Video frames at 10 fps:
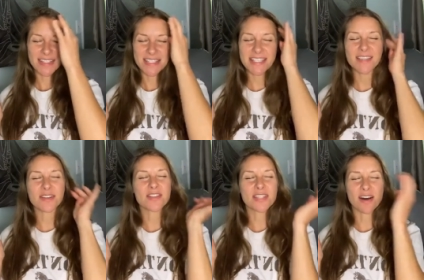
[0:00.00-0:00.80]
see
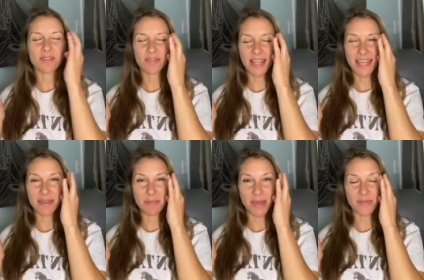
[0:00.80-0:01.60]
yourself
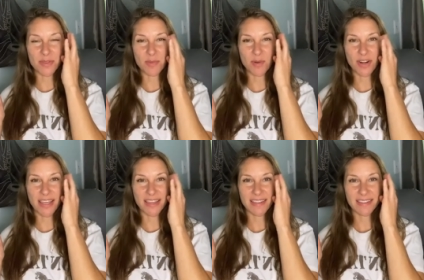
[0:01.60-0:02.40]
laying in bed this
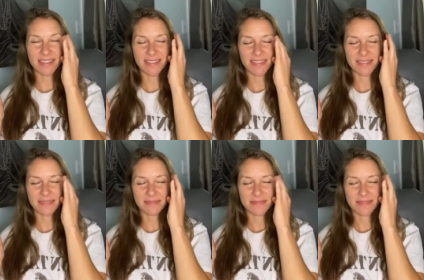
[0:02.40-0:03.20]
morning.
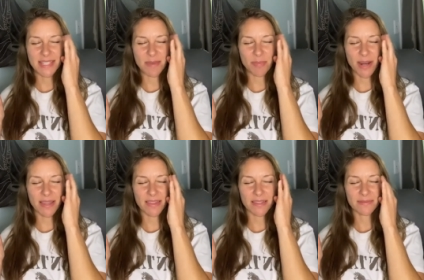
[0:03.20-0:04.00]
Deep
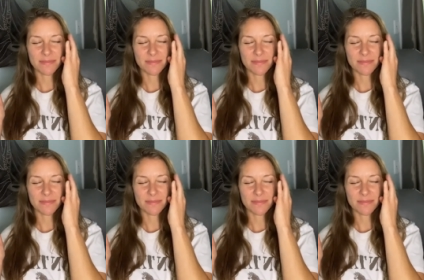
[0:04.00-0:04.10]
breath.